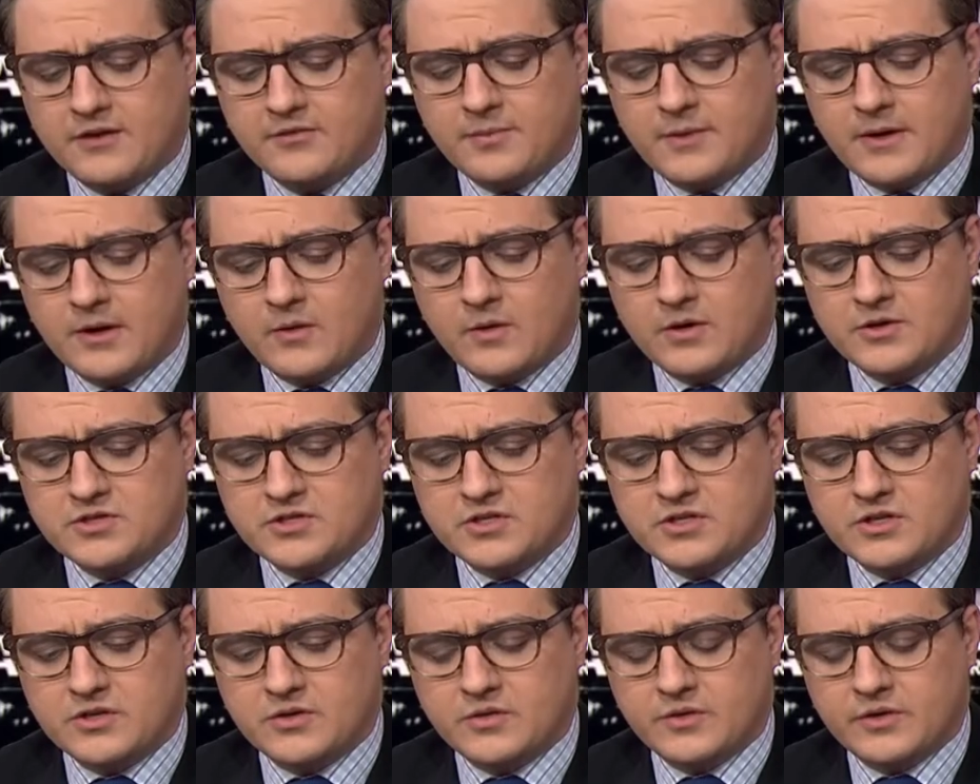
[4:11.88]
my
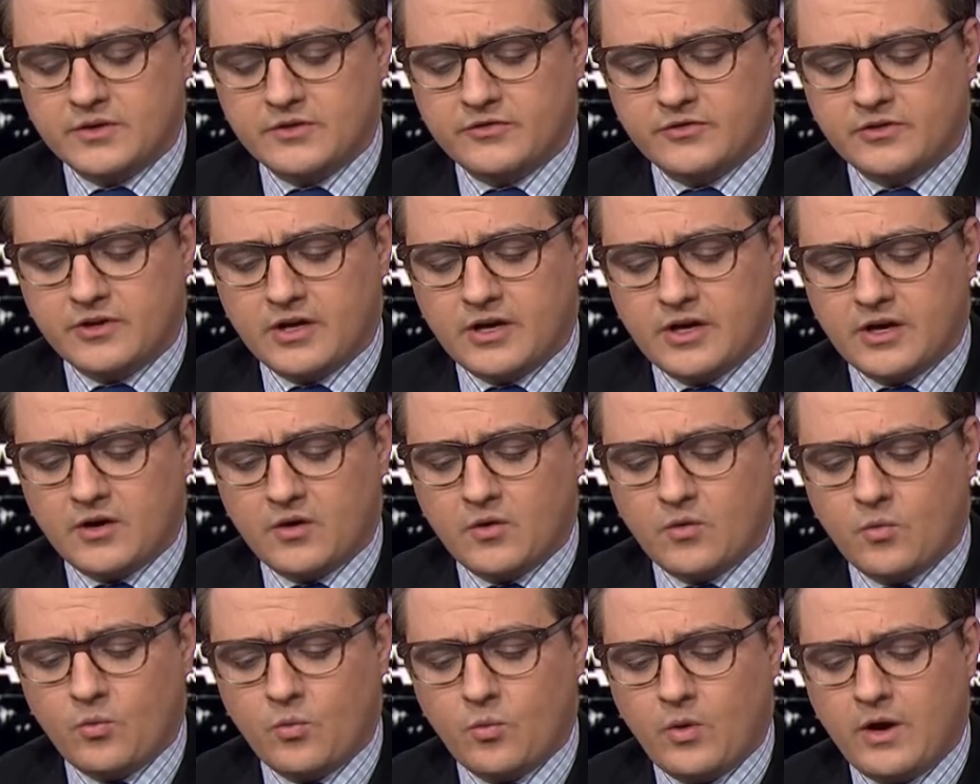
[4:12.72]
question to you is,
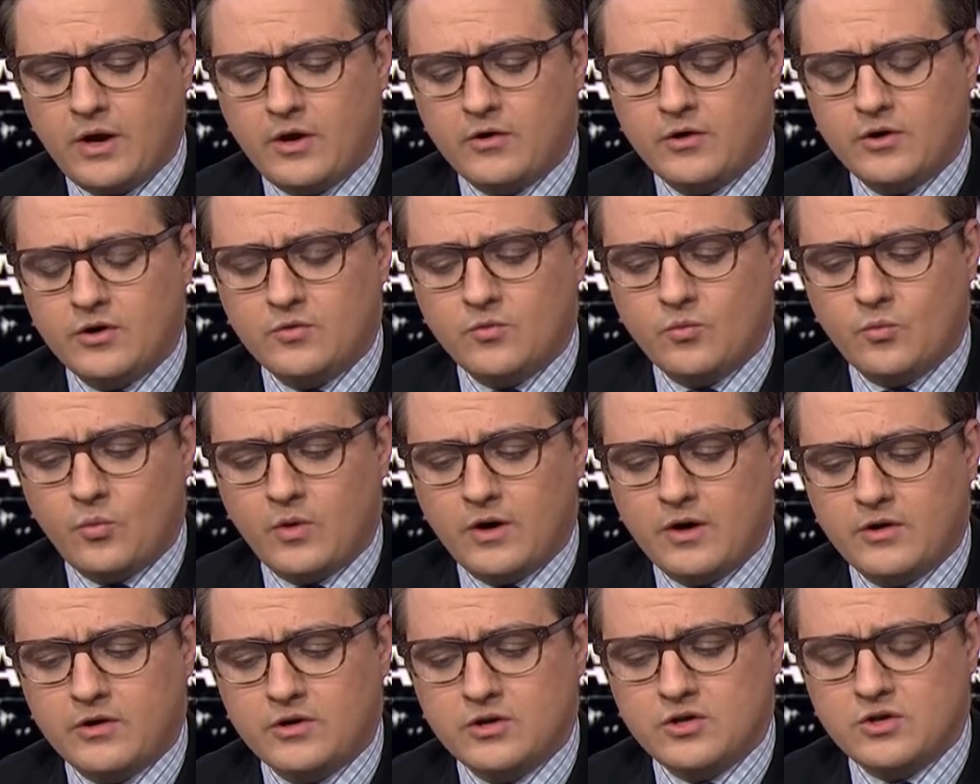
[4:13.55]

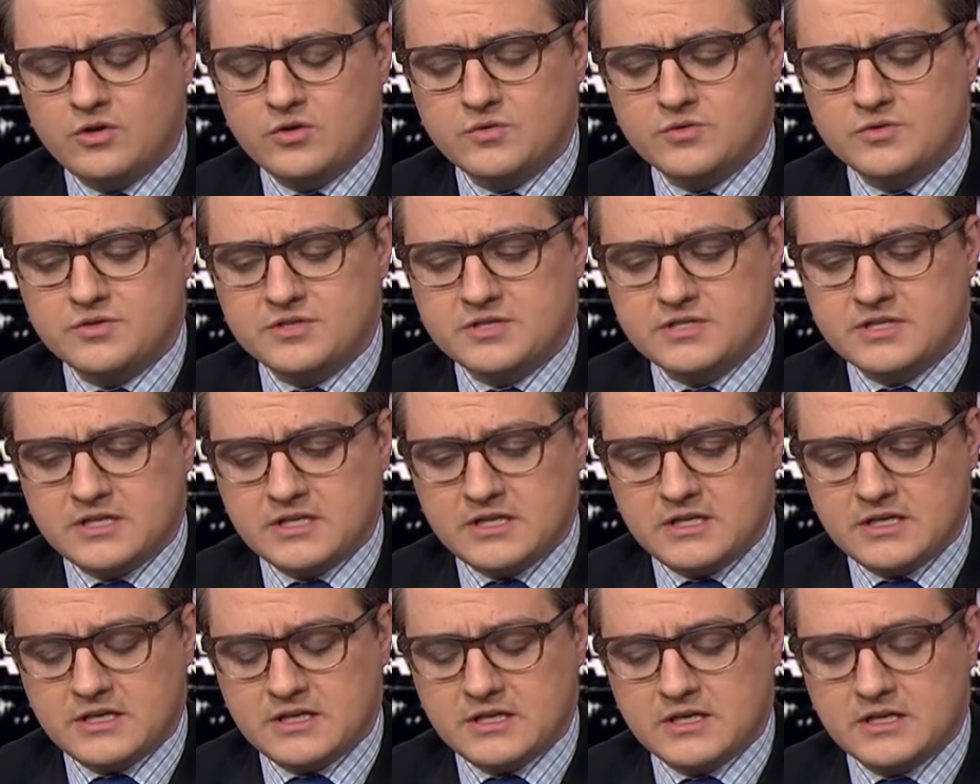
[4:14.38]
where do you
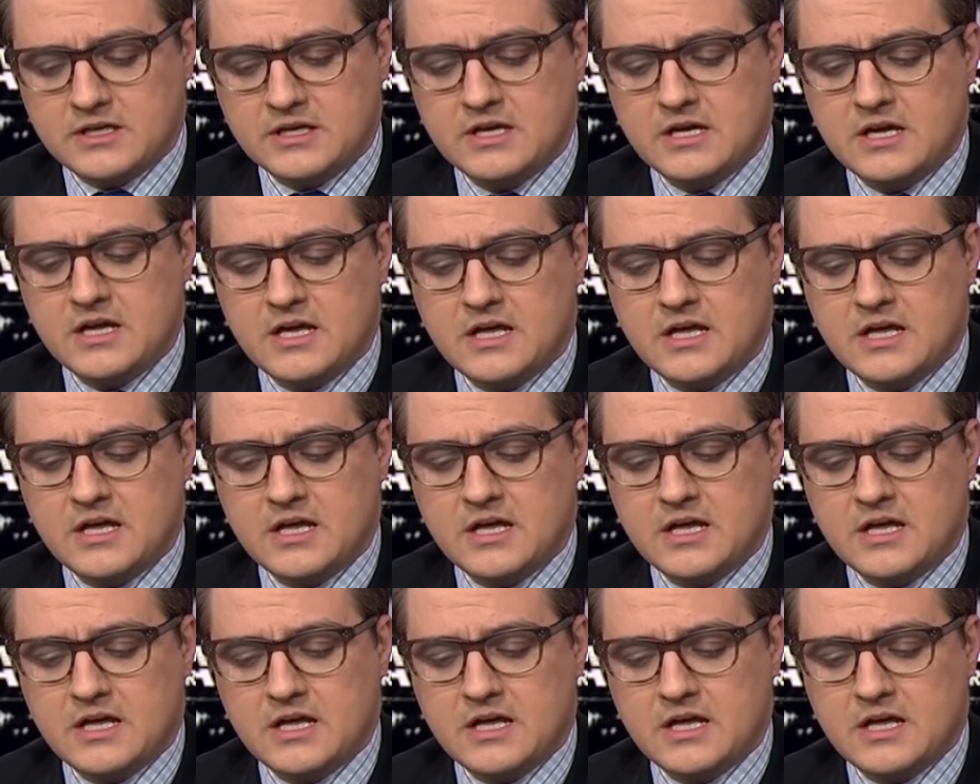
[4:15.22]
see,